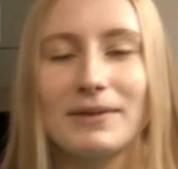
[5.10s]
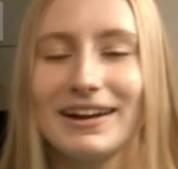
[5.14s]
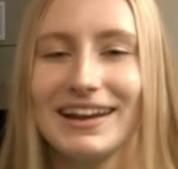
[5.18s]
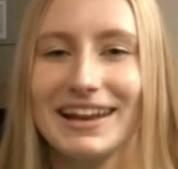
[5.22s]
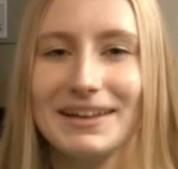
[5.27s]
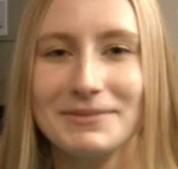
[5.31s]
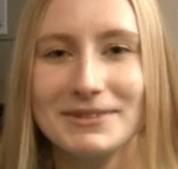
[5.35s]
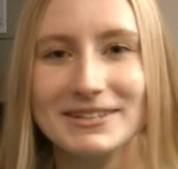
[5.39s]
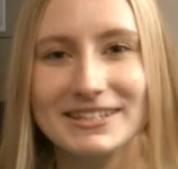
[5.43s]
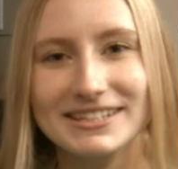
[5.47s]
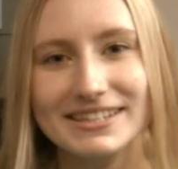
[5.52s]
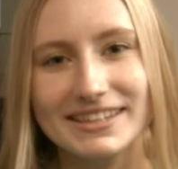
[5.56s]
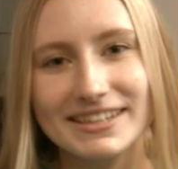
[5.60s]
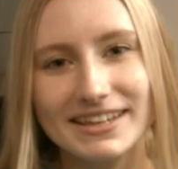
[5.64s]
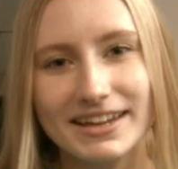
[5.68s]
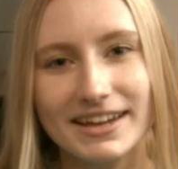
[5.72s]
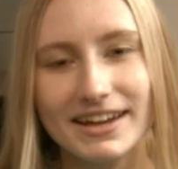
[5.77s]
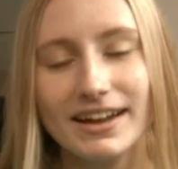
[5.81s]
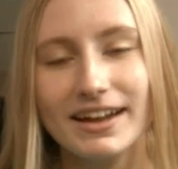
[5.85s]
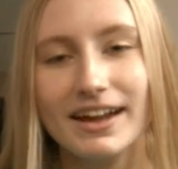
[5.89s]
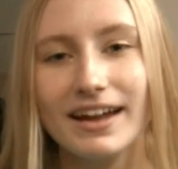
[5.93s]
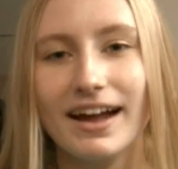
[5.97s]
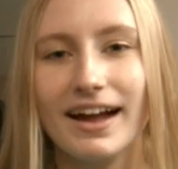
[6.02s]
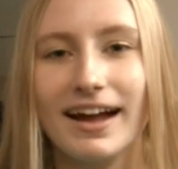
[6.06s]
name is
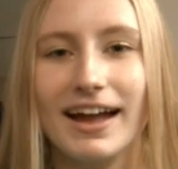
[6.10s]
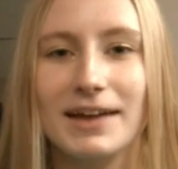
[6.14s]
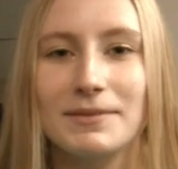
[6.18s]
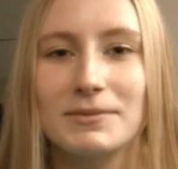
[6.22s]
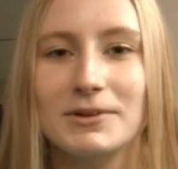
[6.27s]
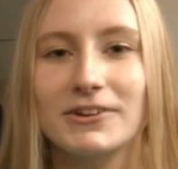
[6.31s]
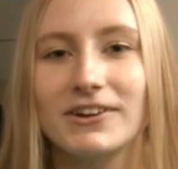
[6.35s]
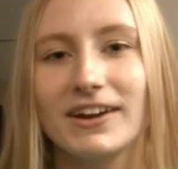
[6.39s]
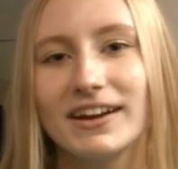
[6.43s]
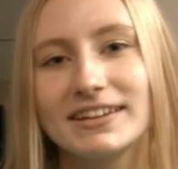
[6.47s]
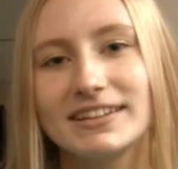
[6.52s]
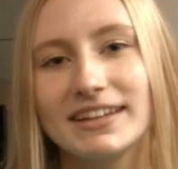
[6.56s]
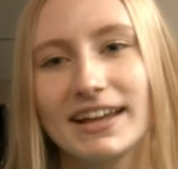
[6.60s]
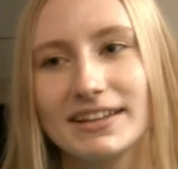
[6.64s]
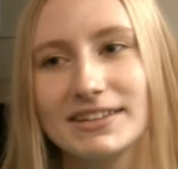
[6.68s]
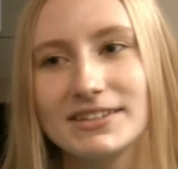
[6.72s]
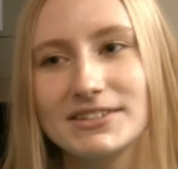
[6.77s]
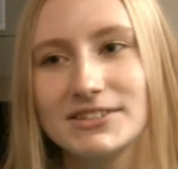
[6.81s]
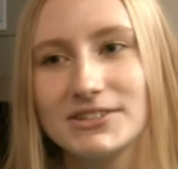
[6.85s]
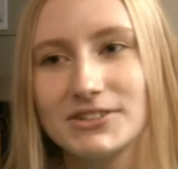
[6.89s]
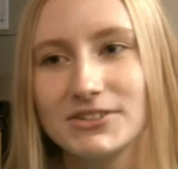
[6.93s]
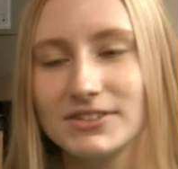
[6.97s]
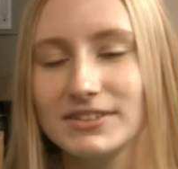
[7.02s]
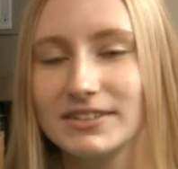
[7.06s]
Thia. I'm a grade 10
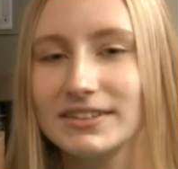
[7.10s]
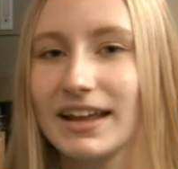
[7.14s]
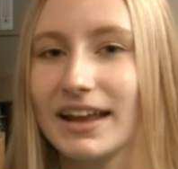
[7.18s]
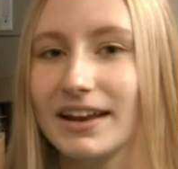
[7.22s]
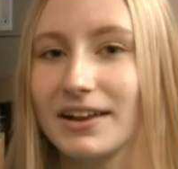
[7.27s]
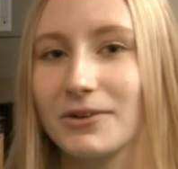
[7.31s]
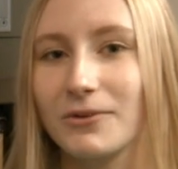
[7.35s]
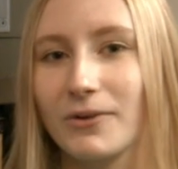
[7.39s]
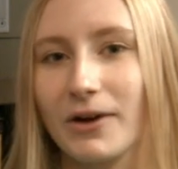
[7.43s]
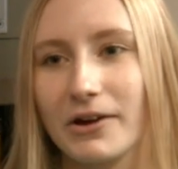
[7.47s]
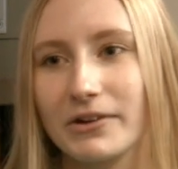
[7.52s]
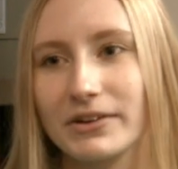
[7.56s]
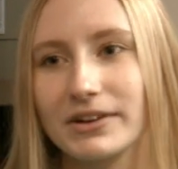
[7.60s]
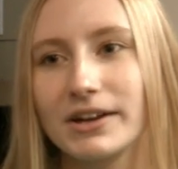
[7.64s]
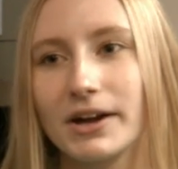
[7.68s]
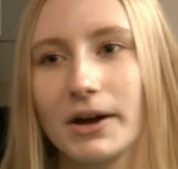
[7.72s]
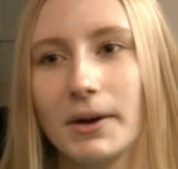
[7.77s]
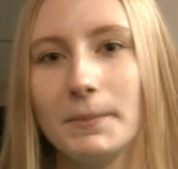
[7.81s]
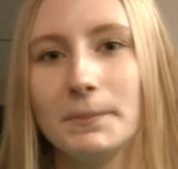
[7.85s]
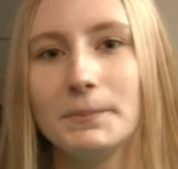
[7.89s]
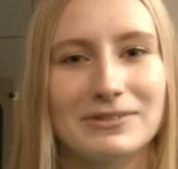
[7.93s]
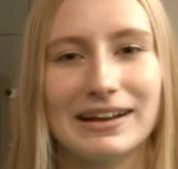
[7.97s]
student at Inquiry Hub.